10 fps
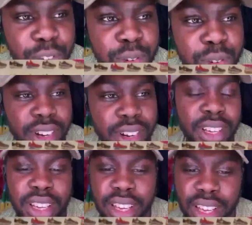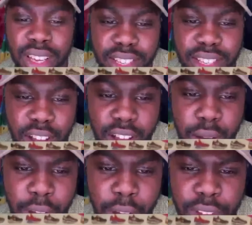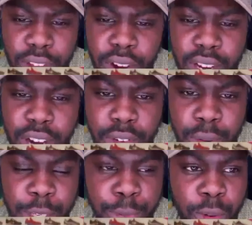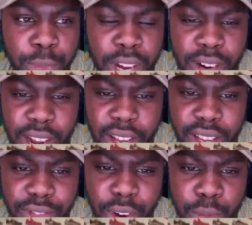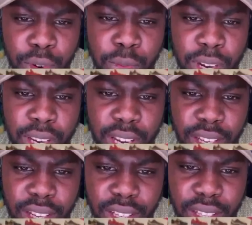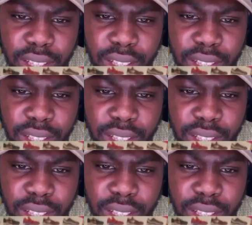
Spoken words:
from you, bro, is I think you got another bespoke pair, right? Have you got more than one there?